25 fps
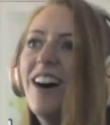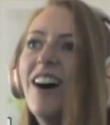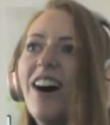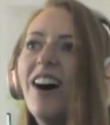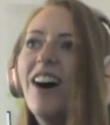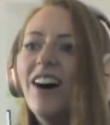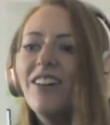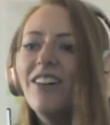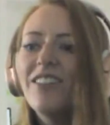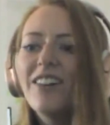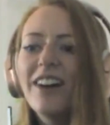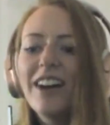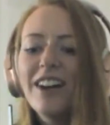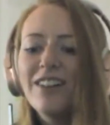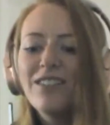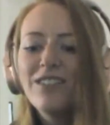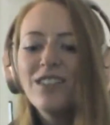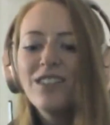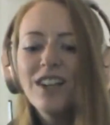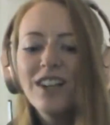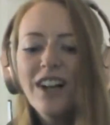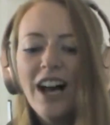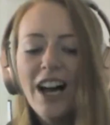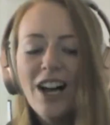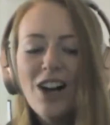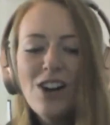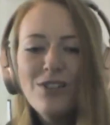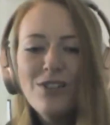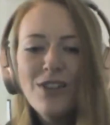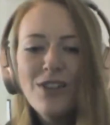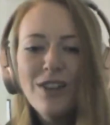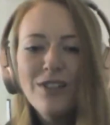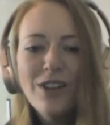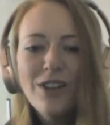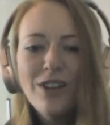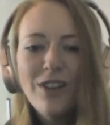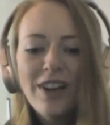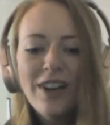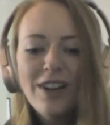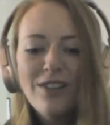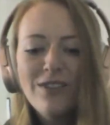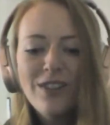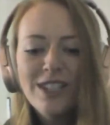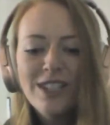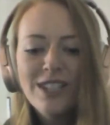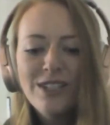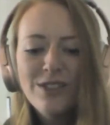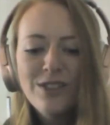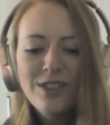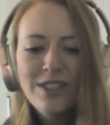All right. Well, I hope you have a great
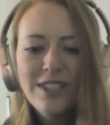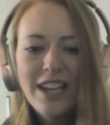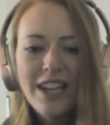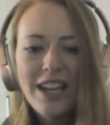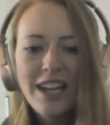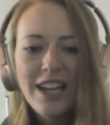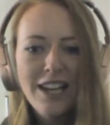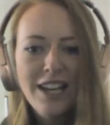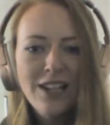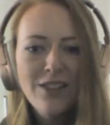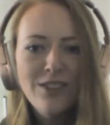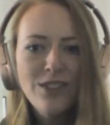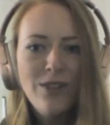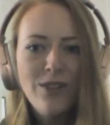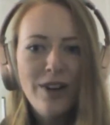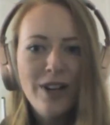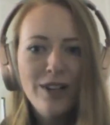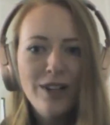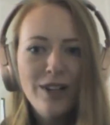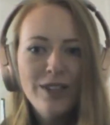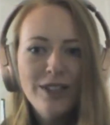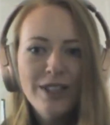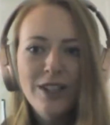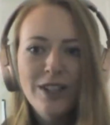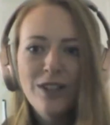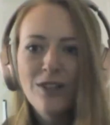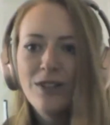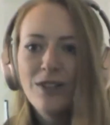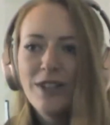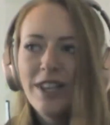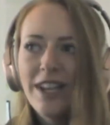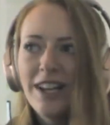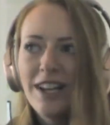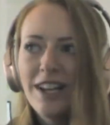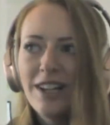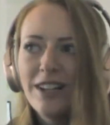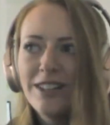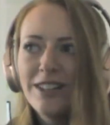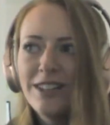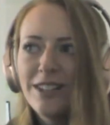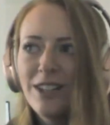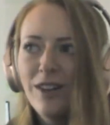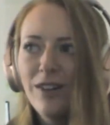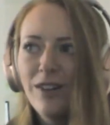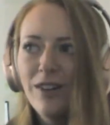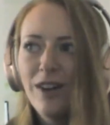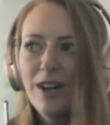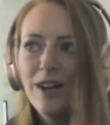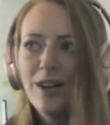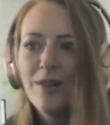rest of your day. I know it's quite early over there.
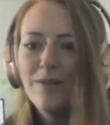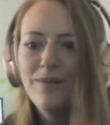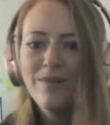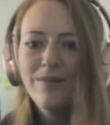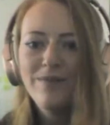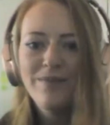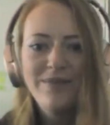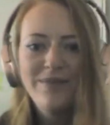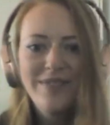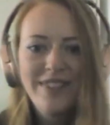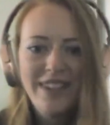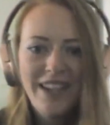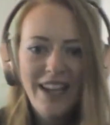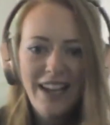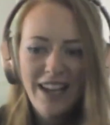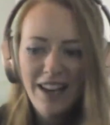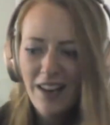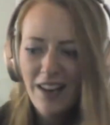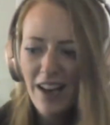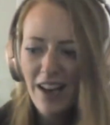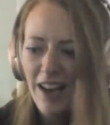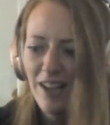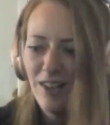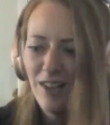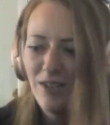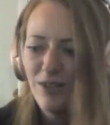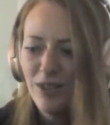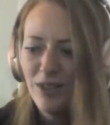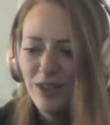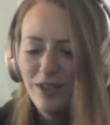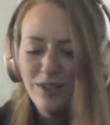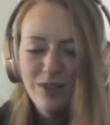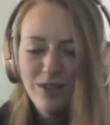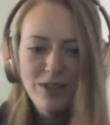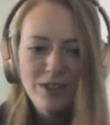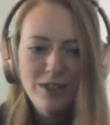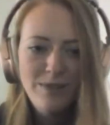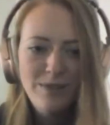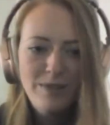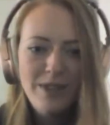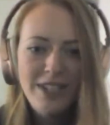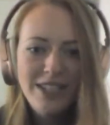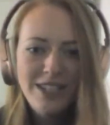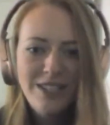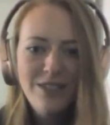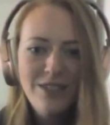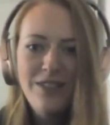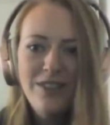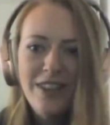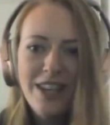So yeah, and we'll
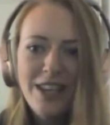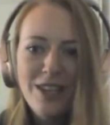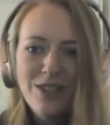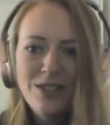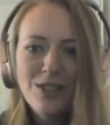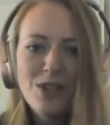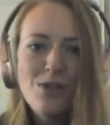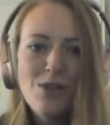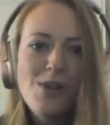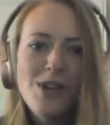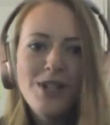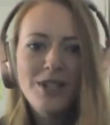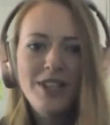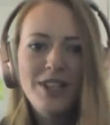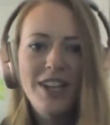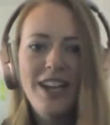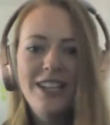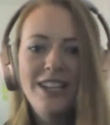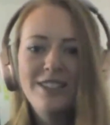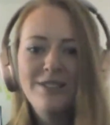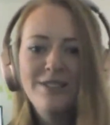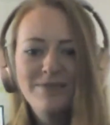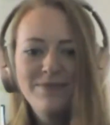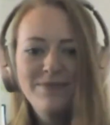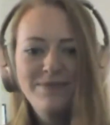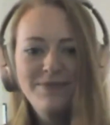speak soon. Thank you so much again.